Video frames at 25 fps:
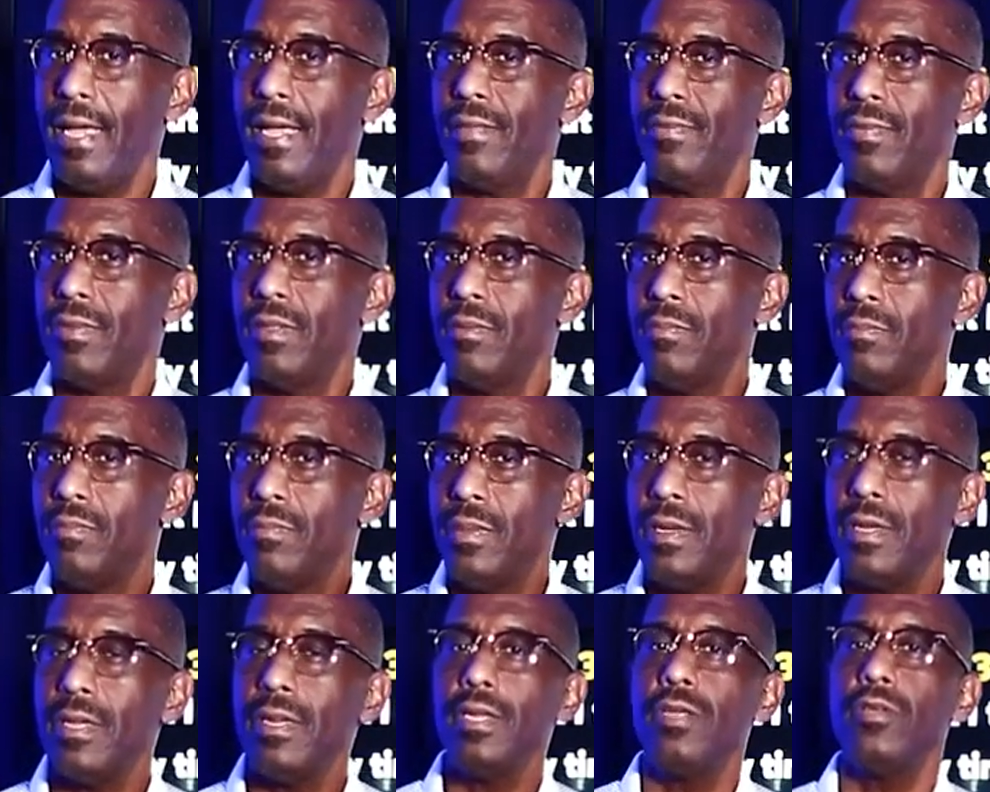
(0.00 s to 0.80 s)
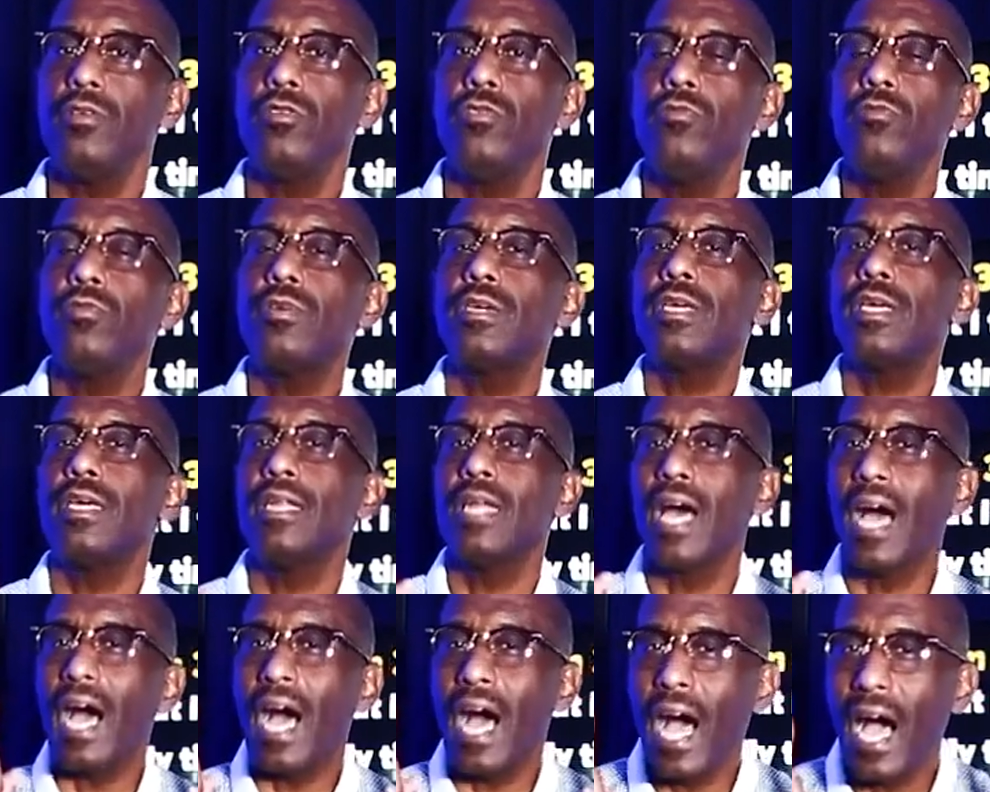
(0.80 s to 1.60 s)
And the minute you
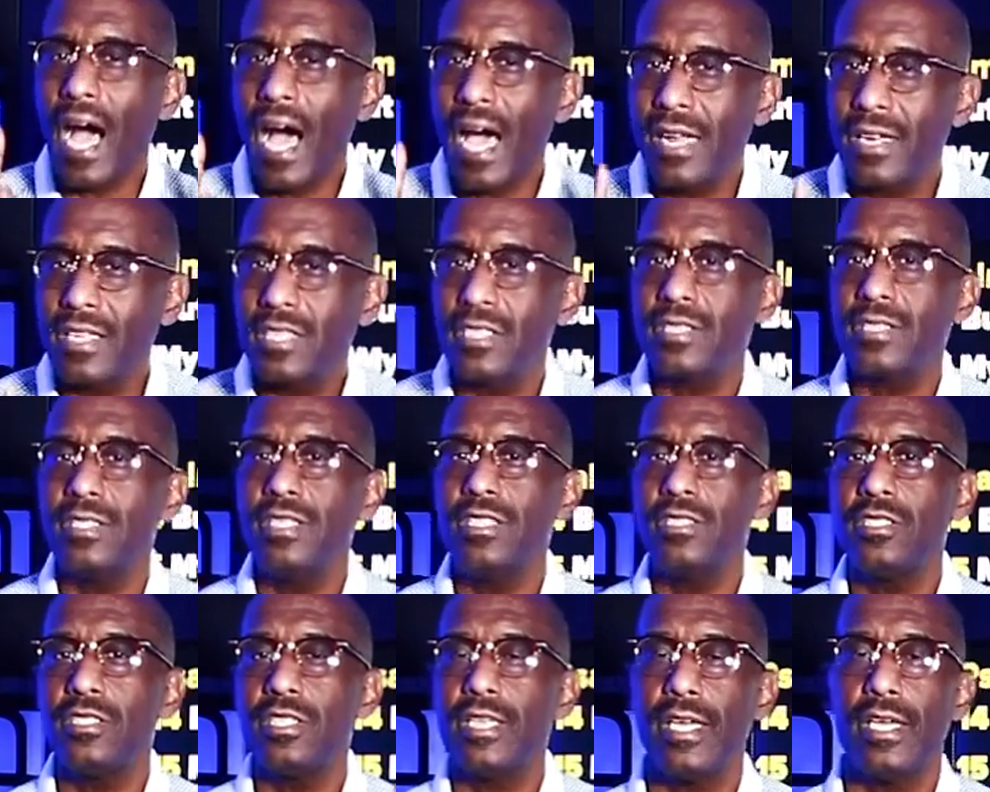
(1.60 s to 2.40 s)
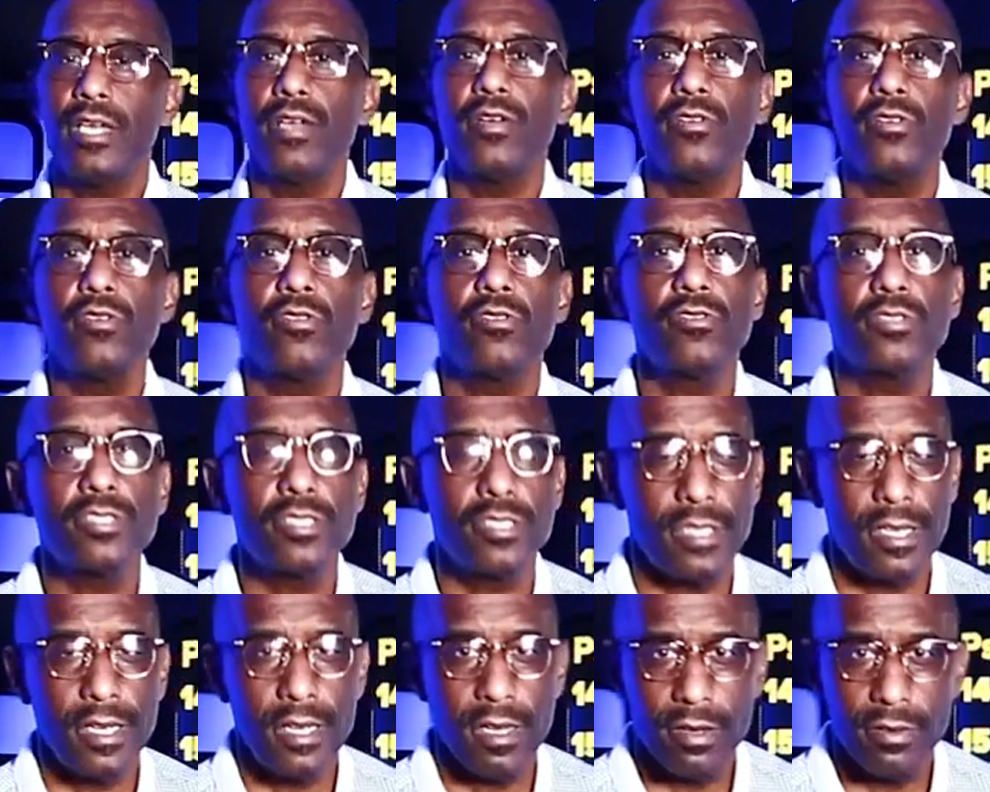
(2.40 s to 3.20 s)
can honestly tell
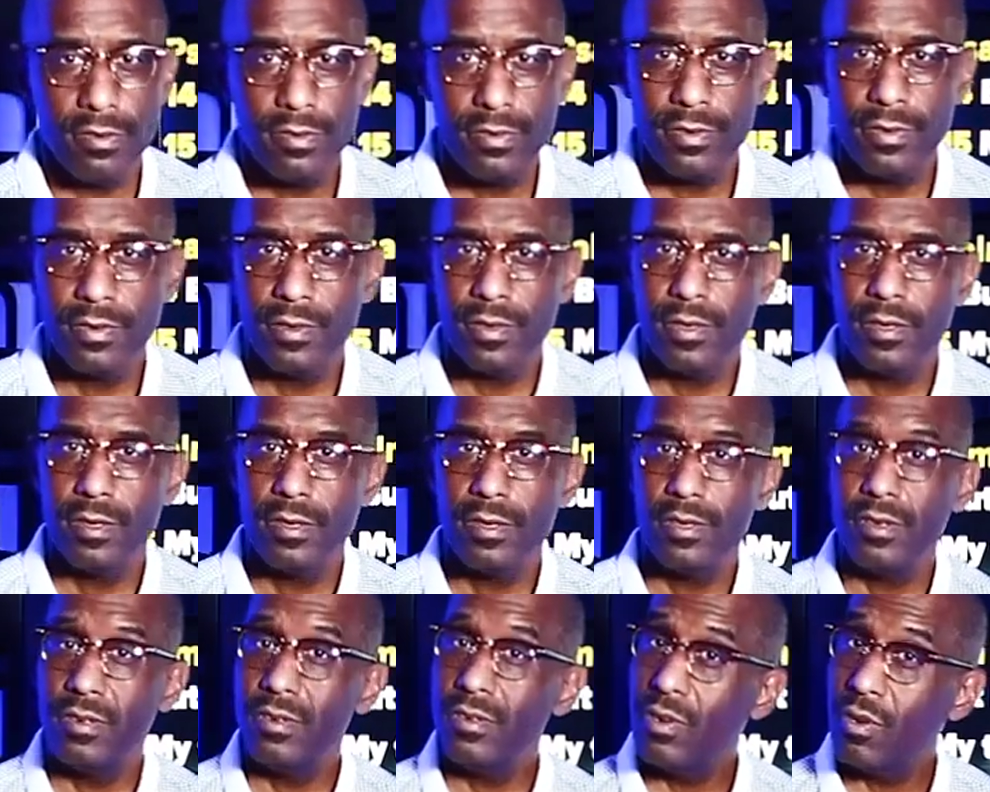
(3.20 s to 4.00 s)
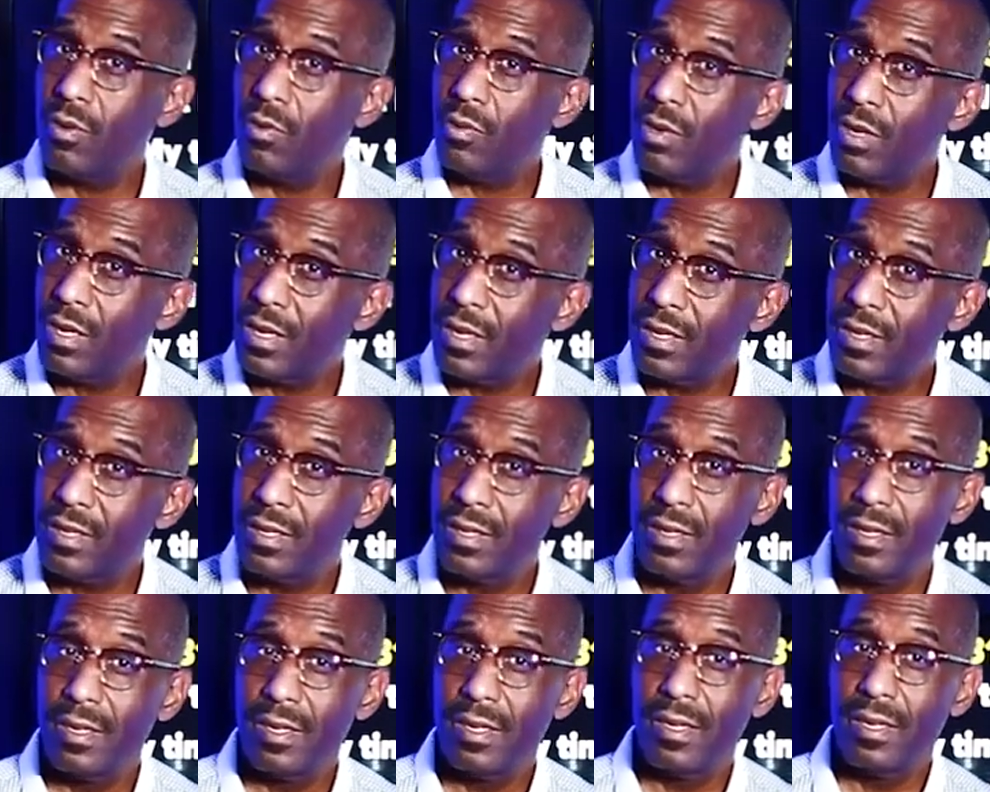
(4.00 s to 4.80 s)
yourself, you know what?
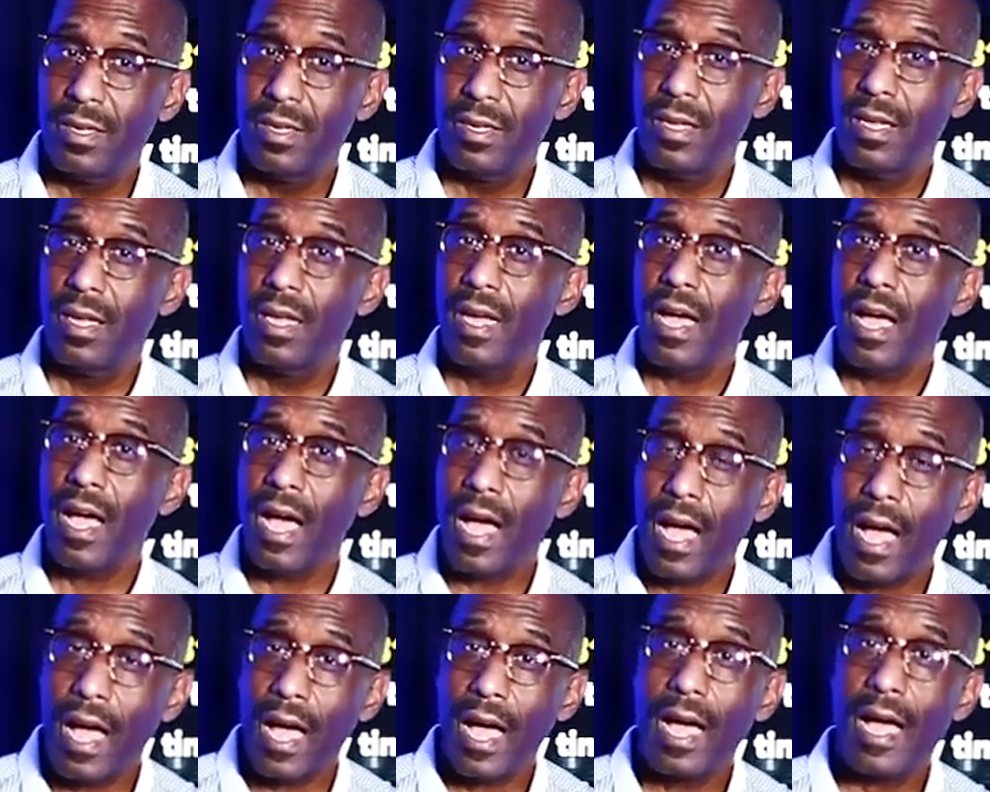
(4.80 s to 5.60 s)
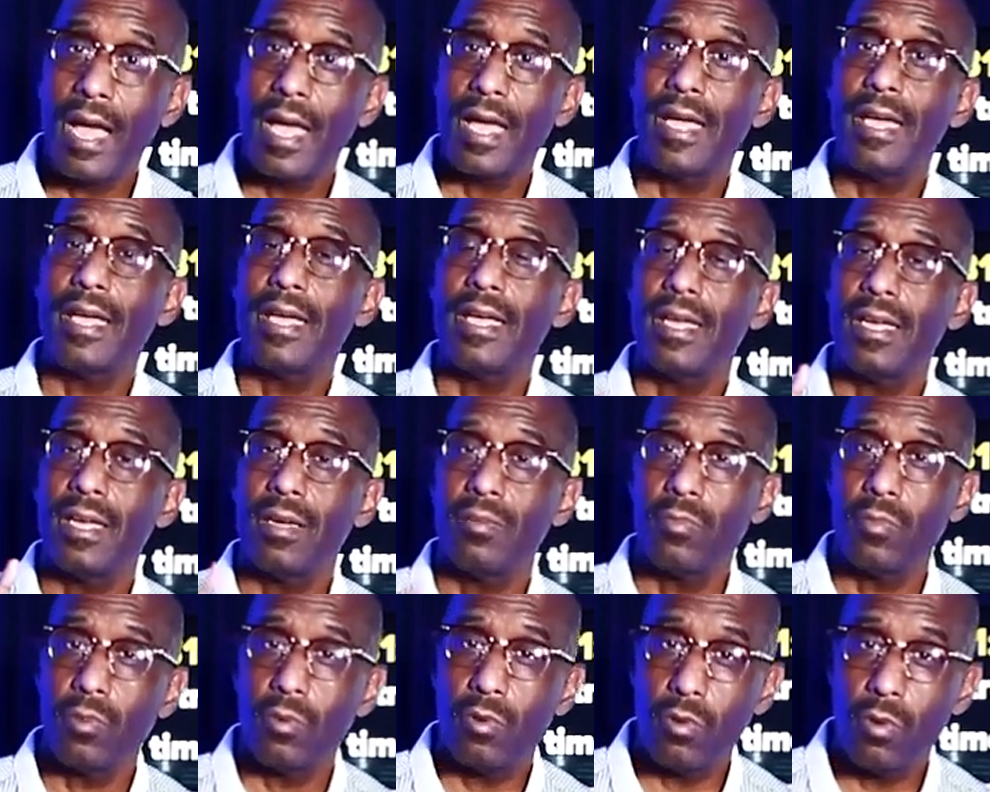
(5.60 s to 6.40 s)
I
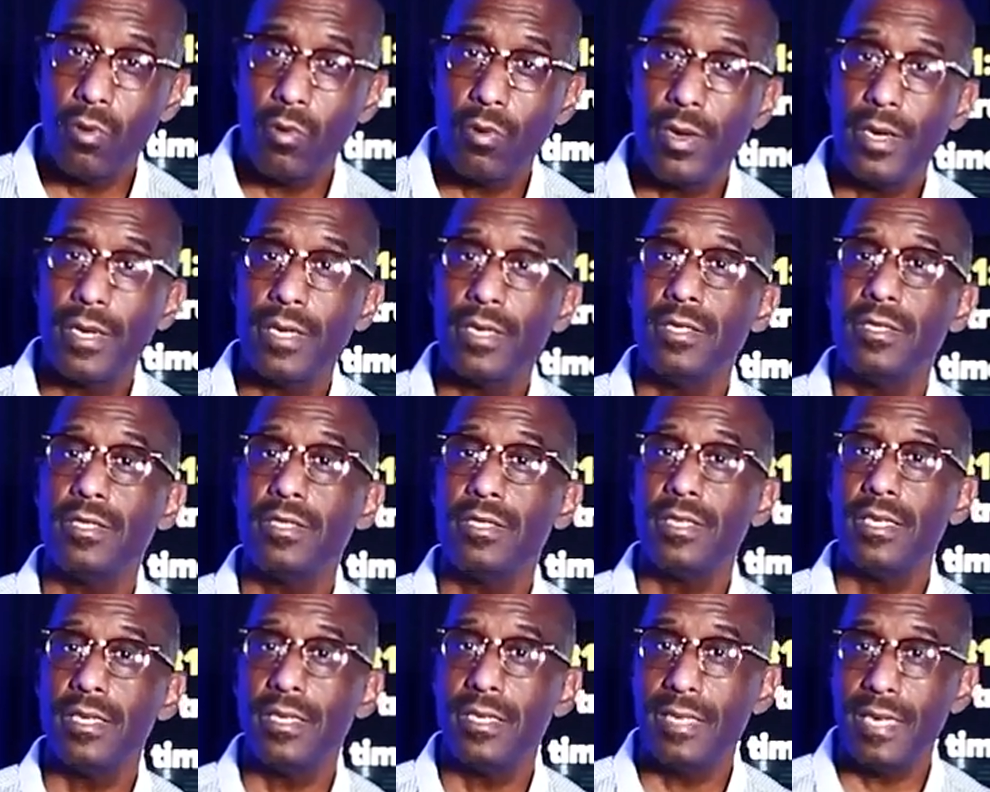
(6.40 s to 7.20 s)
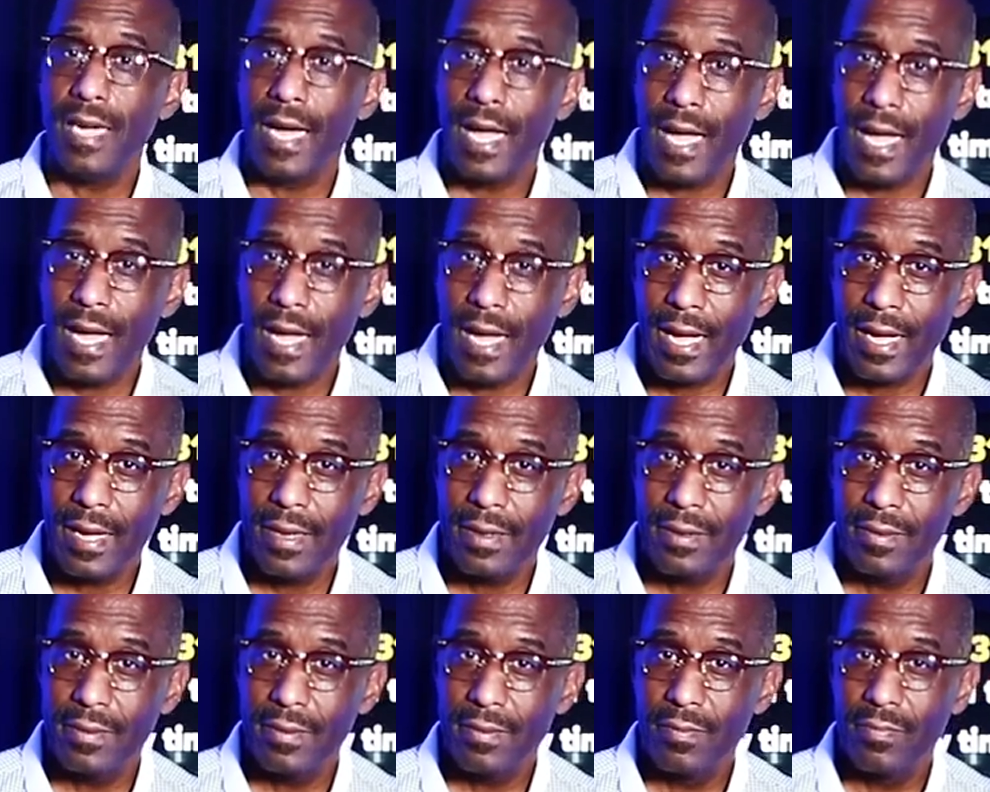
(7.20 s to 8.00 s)
am going to die.